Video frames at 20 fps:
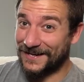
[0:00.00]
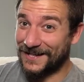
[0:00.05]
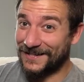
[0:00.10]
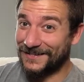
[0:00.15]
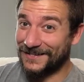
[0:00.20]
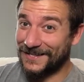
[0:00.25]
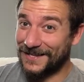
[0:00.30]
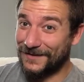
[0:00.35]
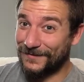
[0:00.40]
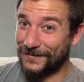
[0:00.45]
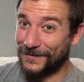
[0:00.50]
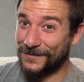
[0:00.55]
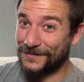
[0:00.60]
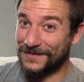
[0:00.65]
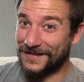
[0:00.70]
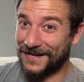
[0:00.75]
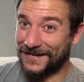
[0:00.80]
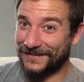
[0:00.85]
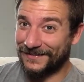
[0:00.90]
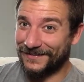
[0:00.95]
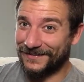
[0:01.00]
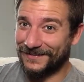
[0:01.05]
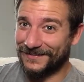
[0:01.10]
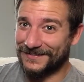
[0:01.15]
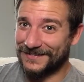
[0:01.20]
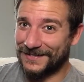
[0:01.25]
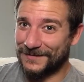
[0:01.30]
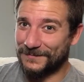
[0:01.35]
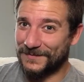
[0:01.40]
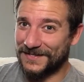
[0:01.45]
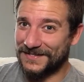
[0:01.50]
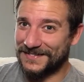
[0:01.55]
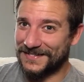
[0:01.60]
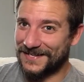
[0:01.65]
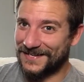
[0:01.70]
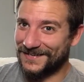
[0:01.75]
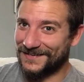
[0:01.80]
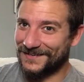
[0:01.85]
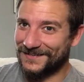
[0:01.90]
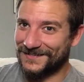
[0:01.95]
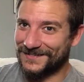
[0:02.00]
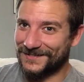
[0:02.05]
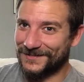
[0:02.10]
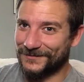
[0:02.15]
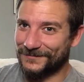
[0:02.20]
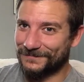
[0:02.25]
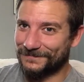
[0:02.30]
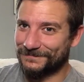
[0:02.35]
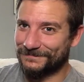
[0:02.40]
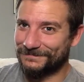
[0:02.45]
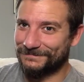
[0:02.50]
I'll give you that little tidbit to hang on to.